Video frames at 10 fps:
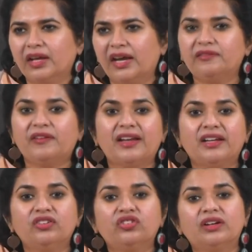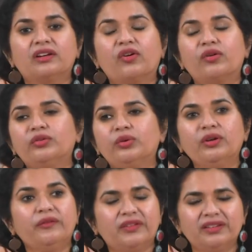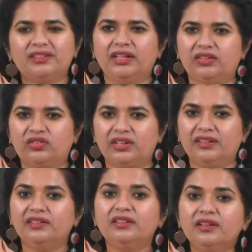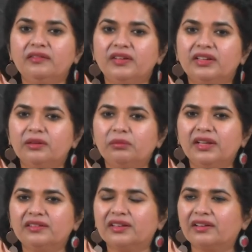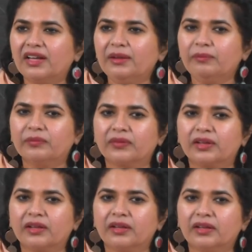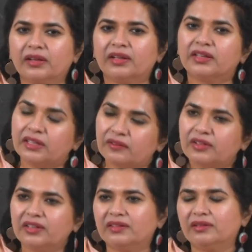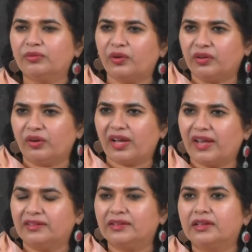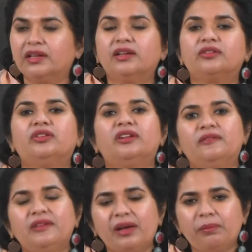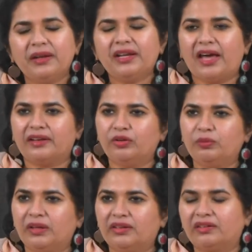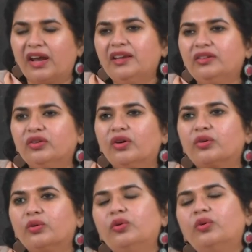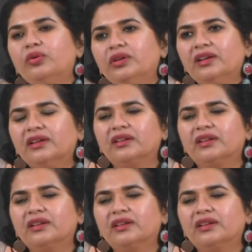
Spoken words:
And financial wrongdoing of this nature, is it a victimless crime? Give reasons for your answer. So, develop an argument, write your own